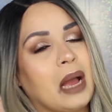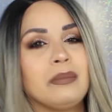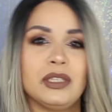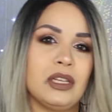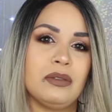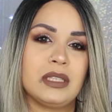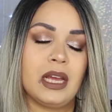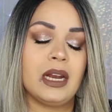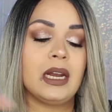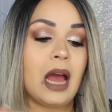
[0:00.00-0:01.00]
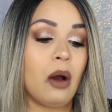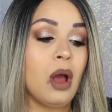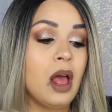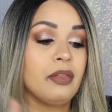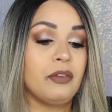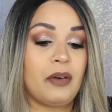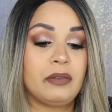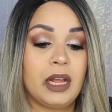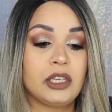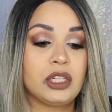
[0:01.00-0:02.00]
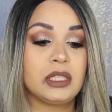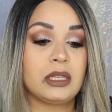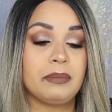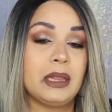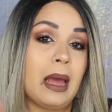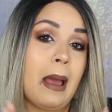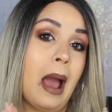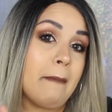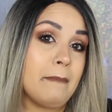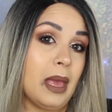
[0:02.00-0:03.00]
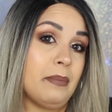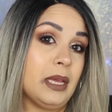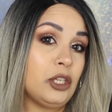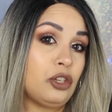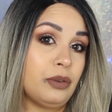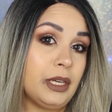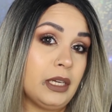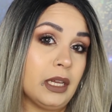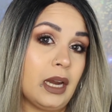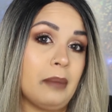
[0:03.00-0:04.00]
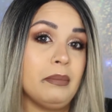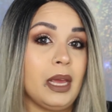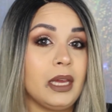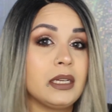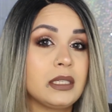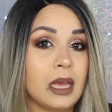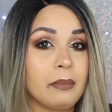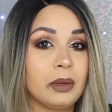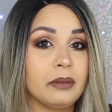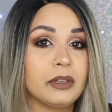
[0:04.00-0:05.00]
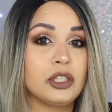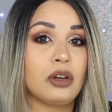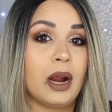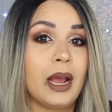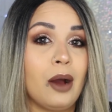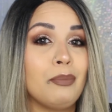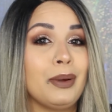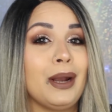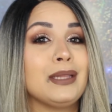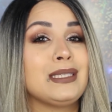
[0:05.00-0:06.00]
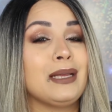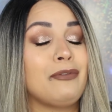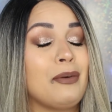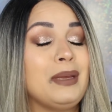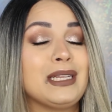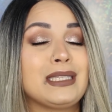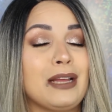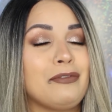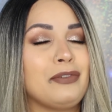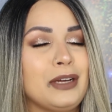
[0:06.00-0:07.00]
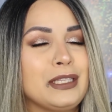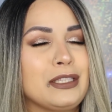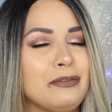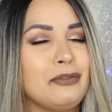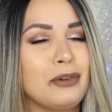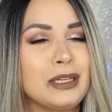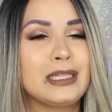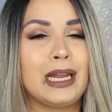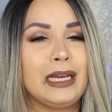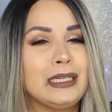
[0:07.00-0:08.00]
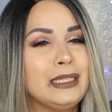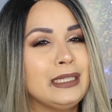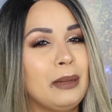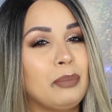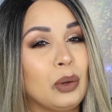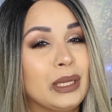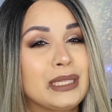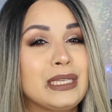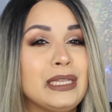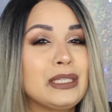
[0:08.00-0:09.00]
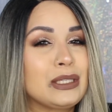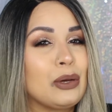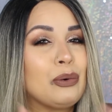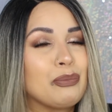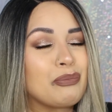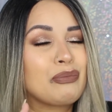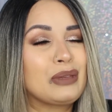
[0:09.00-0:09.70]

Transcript: I'm just gonna say it. Now, the foundation is something that I may be intrigued in. I may get a sample of it and try out, but for me to step foot in Sephora, it's like pulling teeth, so I